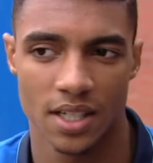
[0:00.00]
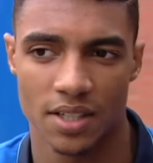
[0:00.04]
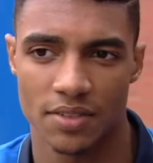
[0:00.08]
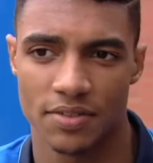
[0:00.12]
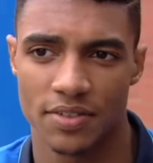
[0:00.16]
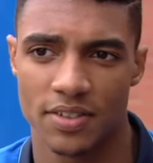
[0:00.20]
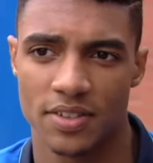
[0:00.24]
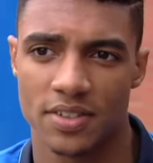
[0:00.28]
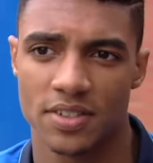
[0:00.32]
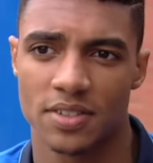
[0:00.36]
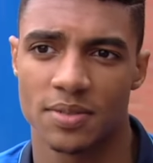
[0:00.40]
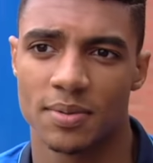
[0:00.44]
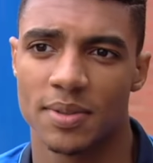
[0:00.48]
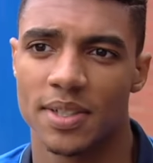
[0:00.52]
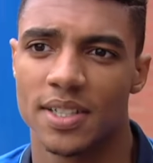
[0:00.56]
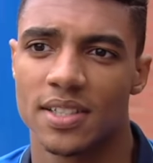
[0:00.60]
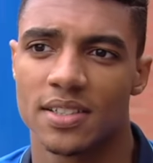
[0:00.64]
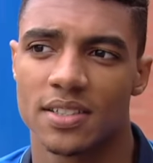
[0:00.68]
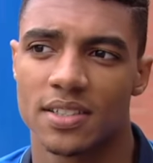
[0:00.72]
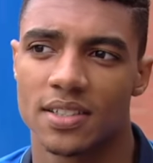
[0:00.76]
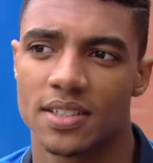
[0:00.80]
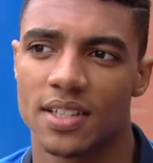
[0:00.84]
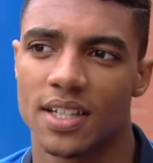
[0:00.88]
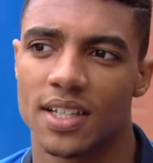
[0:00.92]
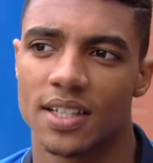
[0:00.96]
It feels
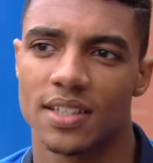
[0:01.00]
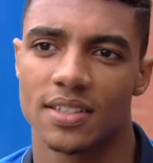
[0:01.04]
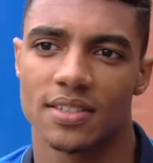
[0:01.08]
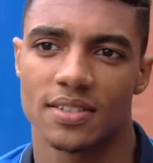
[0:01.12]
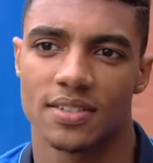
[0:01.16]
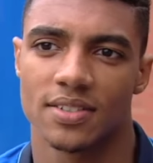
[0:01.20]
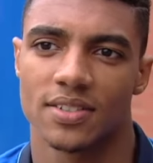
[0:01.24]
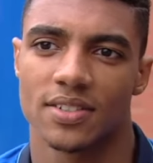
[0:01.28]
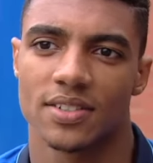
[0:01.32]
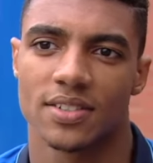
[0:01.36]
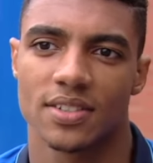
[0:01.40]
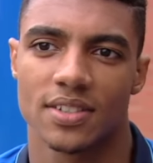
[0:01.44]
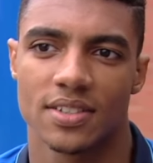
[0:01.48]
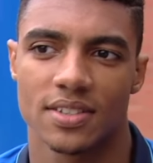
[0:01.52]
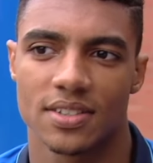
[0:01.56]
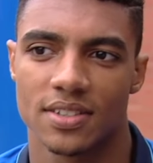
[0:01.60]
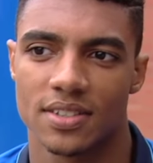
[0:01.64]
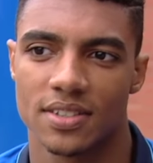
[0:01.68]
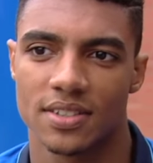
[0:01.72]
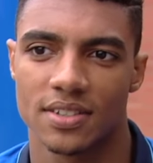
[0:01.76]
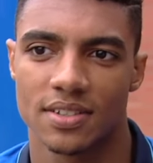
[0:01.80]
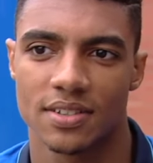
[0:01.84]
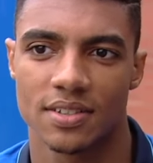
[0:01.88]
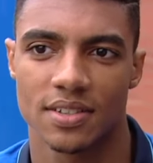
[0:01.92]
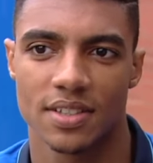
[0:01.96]
amazing. Like,
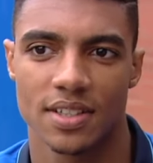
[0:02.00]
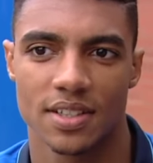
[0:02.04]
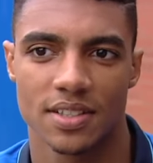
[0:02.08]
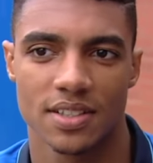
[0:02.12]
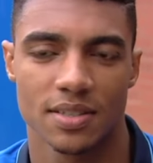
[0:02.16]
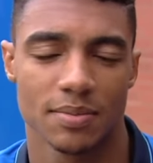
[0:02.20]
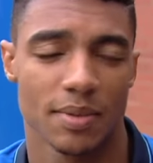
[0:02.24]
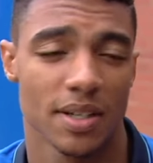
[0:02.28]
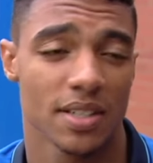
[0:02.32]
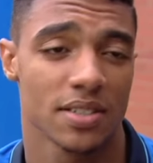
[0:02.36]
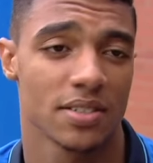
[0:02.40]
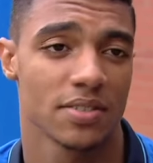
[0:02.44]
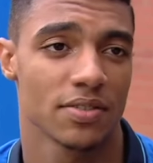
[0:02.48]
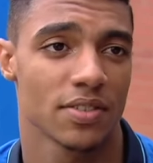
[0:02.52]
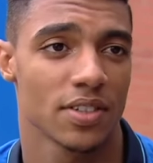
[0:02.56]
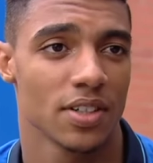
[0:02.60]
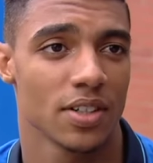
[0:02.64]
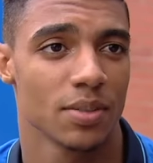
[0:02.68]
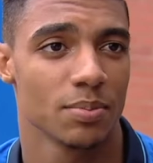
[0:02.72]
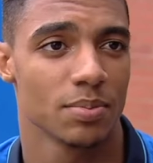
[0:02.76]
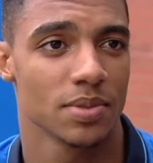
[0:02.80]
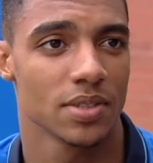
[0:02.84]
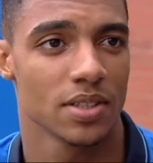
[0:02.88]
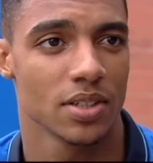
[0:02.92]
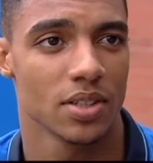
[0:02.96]
it's a massive
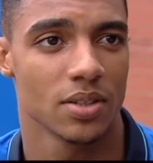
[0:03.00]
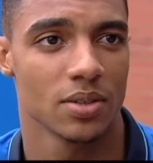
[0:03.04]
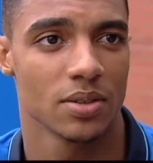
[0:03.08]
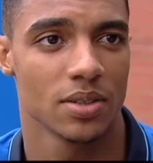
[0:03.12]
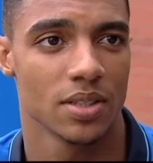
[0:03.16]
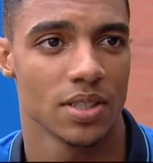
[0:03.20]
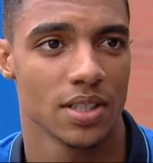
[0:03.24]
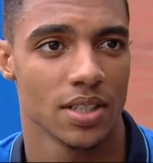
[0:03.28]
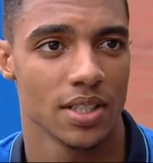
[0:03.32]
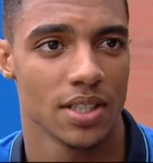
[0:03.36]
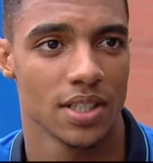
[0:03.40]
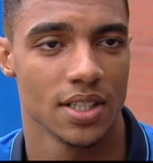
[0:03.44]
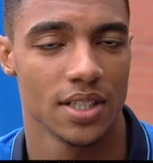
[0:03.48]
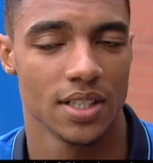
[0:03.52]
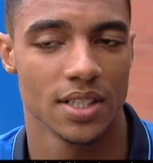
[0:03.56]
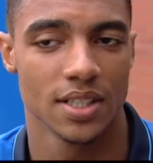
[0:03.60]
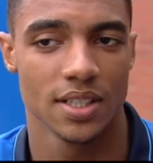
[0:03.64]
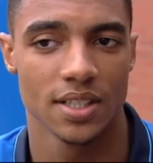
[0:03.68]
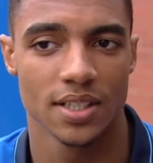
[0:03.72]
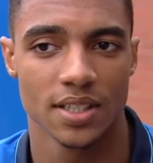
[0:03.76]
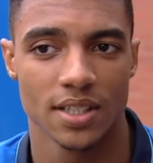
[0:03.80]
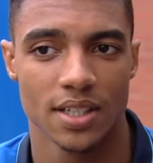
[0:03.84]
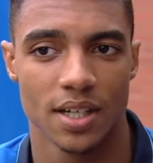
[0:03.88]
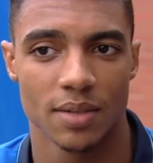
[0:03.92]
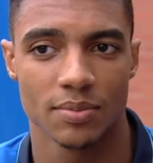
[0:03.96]
club, so
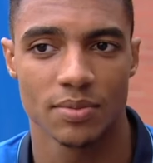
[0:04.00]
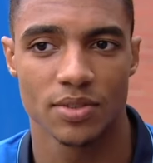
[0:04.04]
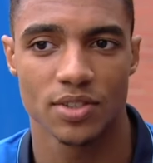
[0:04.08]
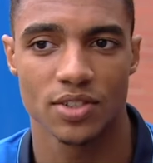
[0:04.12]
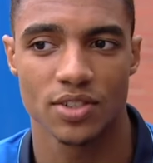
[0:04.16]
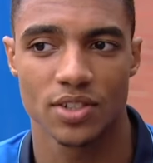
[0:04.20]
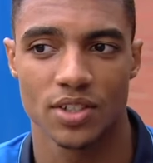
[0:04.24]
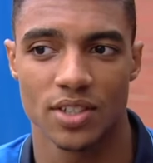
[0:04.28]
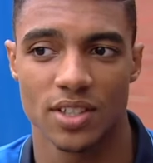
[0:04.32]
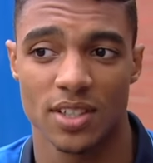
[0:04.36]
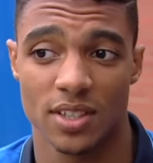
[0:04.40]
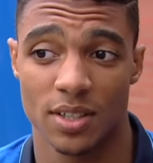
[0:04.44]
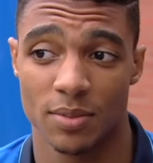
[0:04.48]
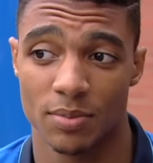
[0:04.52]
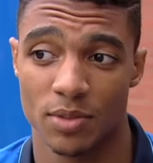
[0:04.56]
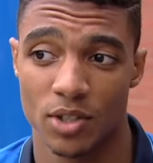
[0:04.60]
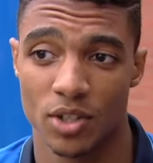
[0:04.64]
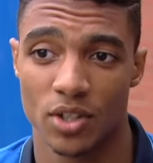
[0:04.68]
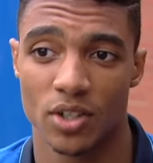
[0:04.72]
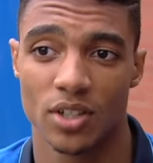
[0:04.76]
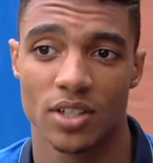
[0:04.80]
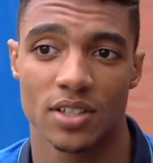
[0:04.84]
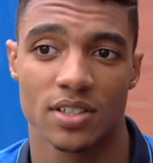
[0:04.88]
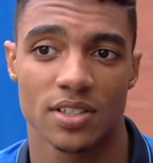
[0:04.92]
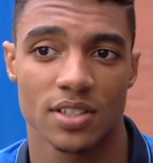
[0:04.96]
I'm just good and I'm
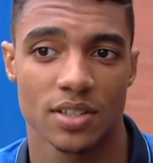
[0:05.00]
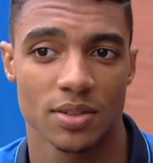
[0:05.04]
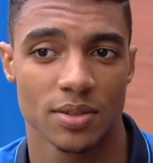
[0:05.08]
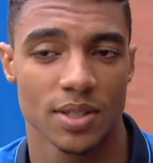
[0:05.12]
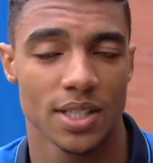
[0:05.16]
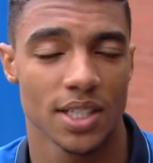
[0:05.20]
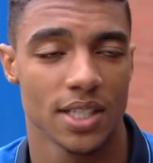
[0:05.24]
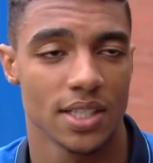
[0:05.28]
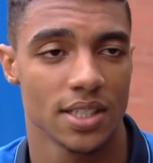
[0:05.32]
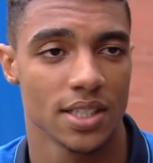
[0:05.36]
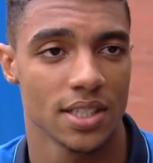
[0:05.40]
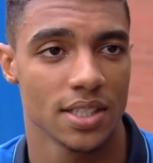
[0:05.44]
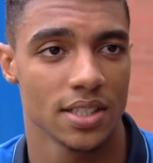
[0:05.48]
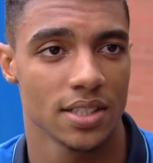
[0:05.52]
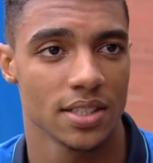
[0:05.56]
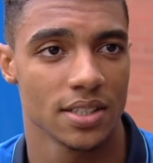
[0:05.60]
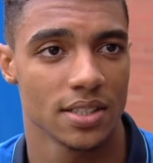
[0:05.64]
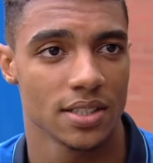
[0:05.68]
young, still learning.